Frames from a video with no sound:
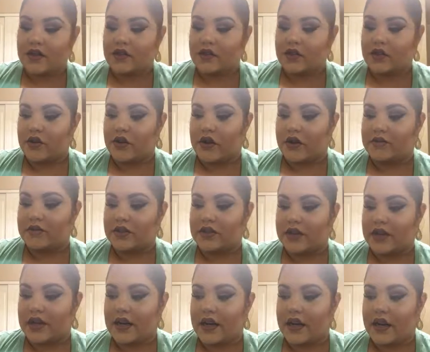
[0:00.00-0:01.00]
So I'm
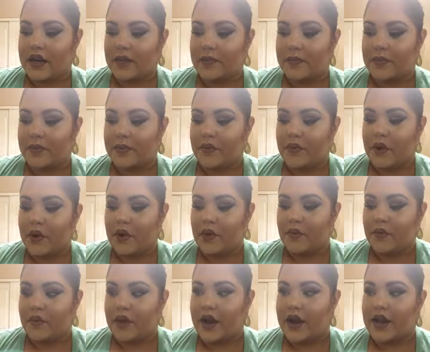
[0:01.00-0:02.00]
just going to hop
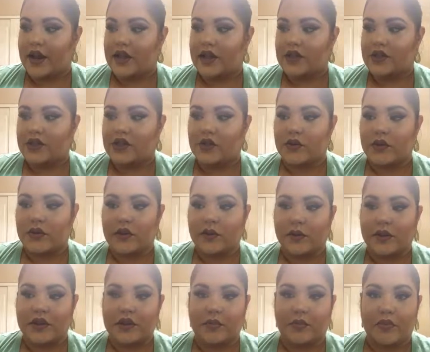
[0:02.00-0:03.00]
right into it
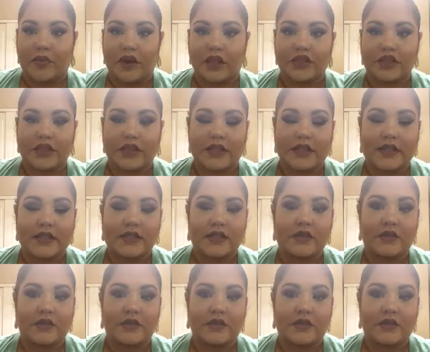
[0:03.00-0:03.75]
with the brushes.